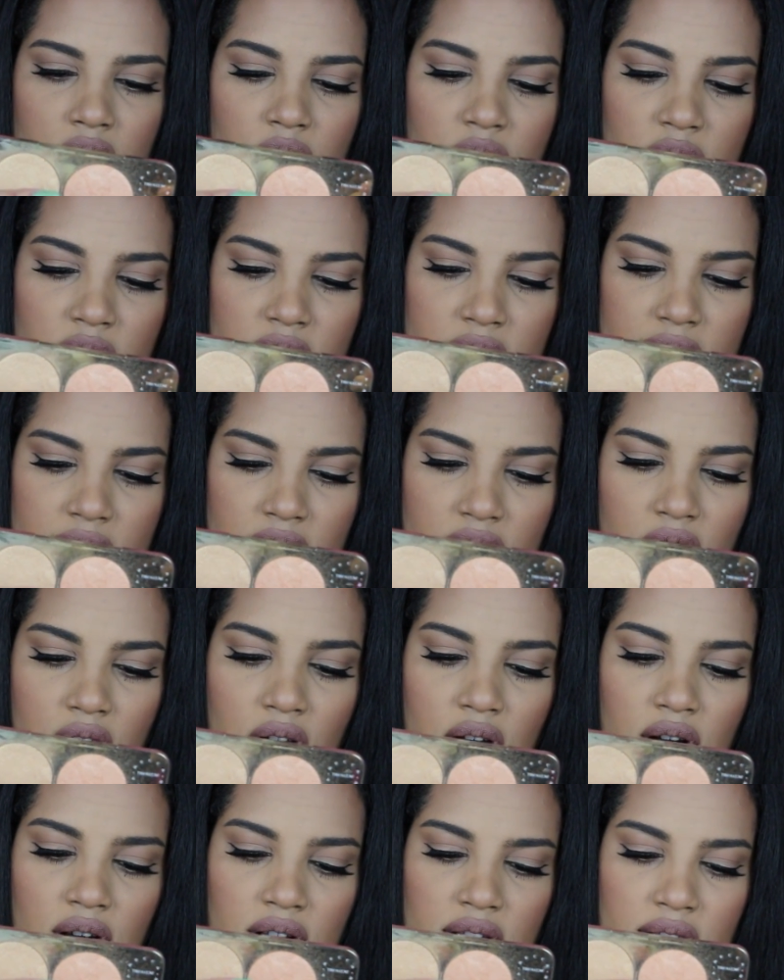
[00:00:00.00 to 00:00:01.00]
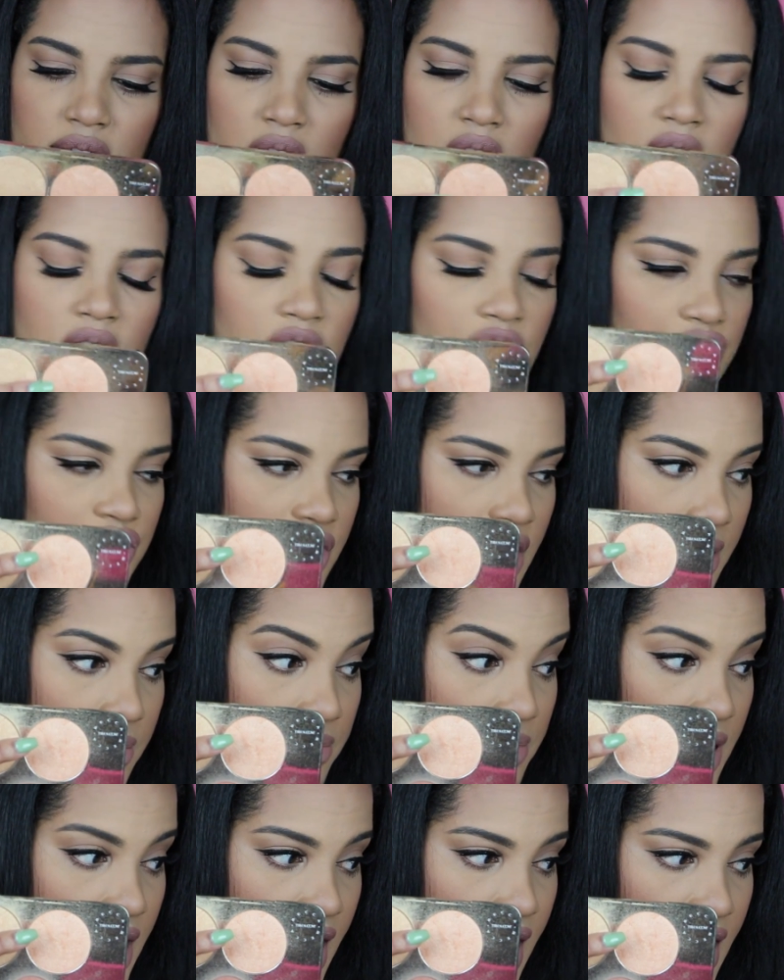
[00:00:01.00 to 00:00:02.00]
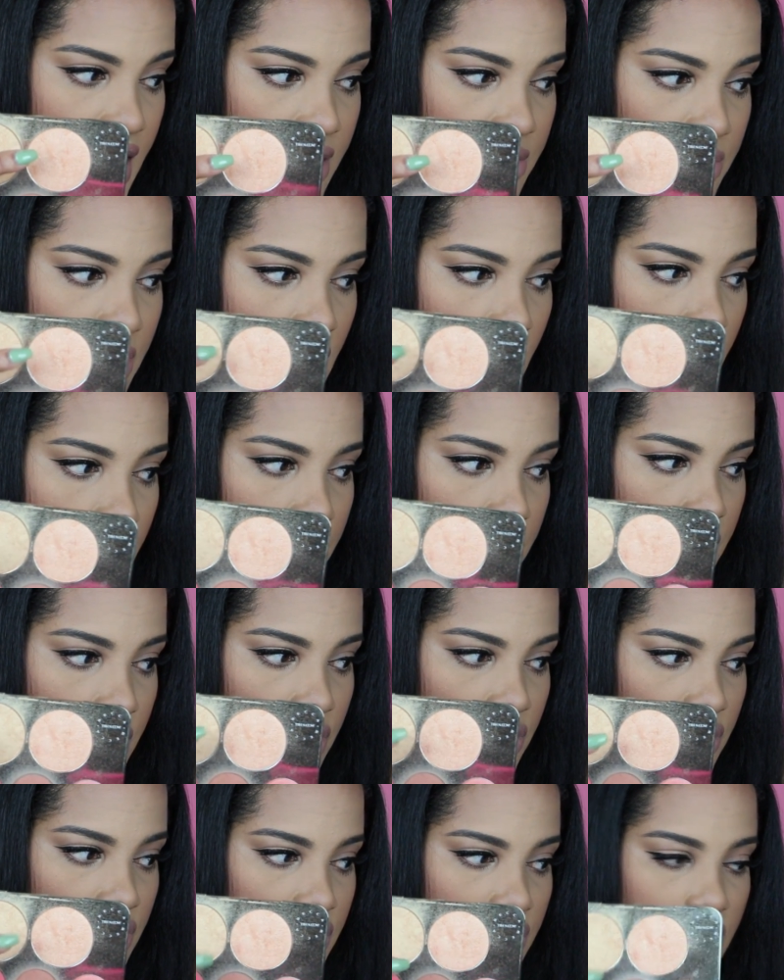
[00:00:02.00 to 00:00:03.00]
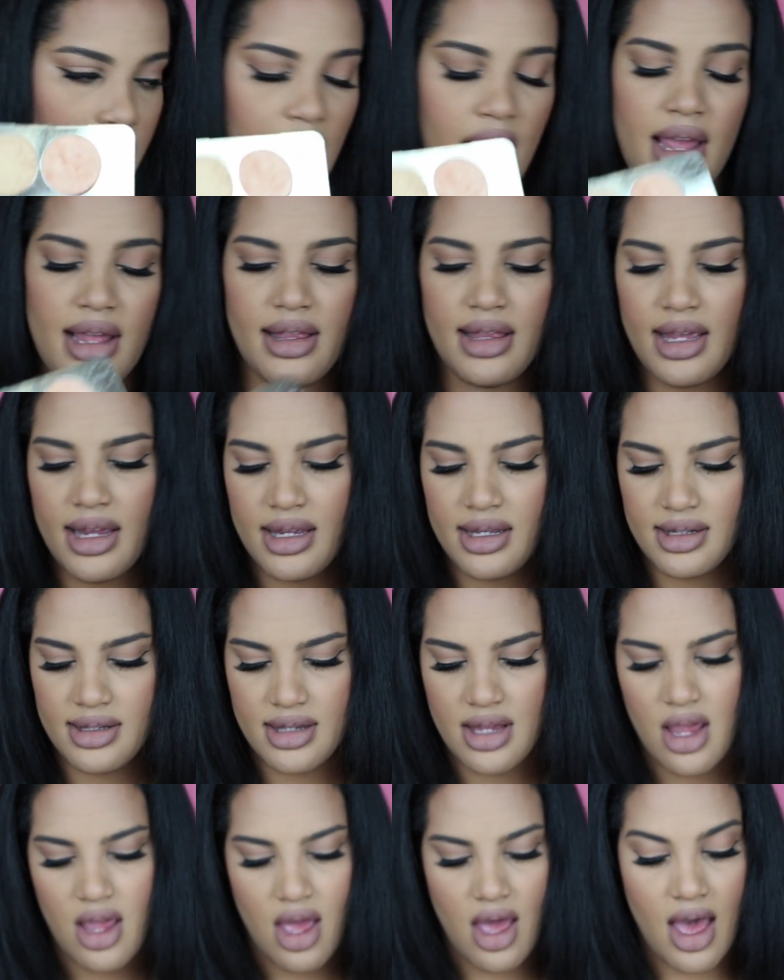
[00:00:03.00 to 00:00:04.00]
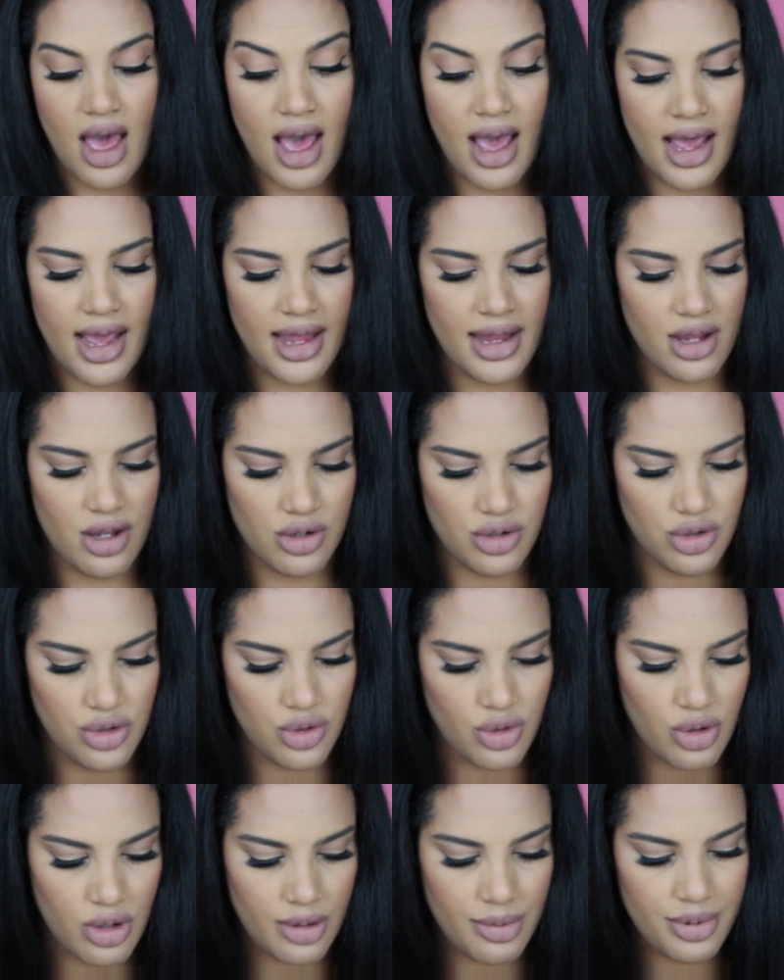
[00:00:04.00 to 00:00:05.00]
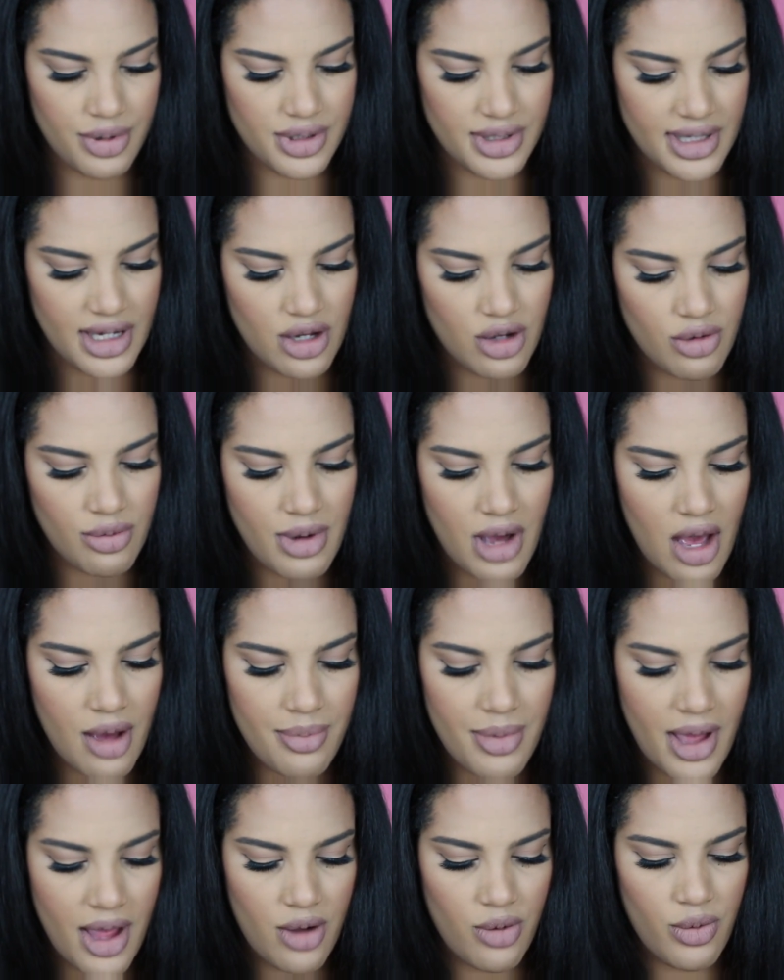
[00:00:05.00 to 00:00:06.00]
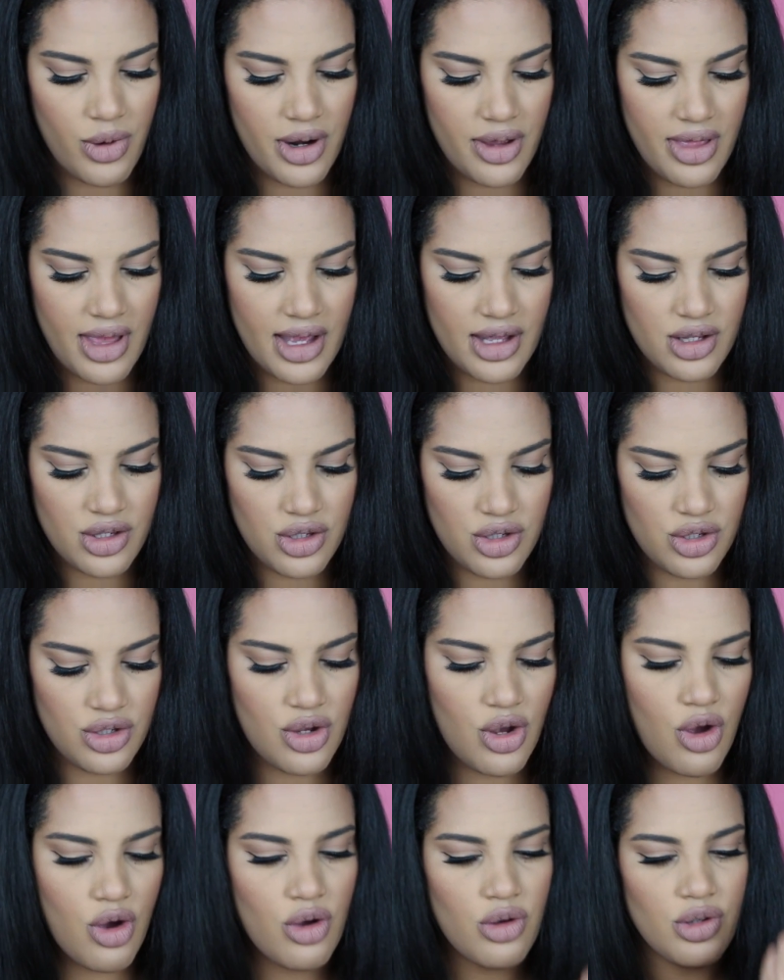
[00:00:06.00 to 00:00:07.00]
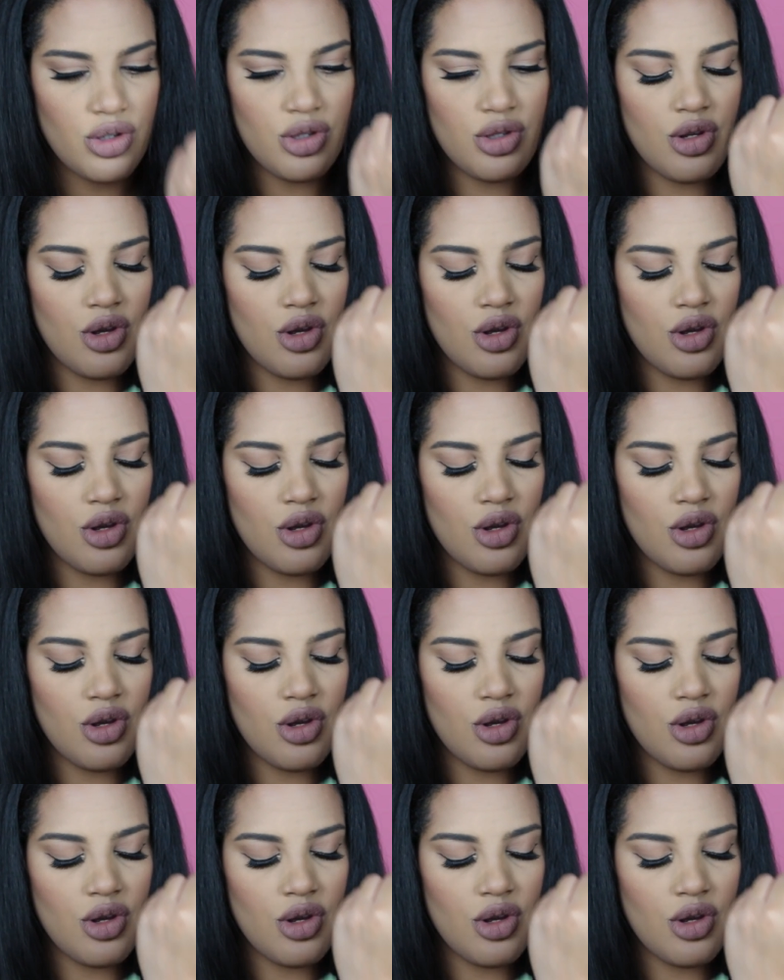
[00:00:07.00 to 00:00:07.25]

what is it called? Champagne Pop. Those two highlights. I adore Prosecco Pop. I wear that so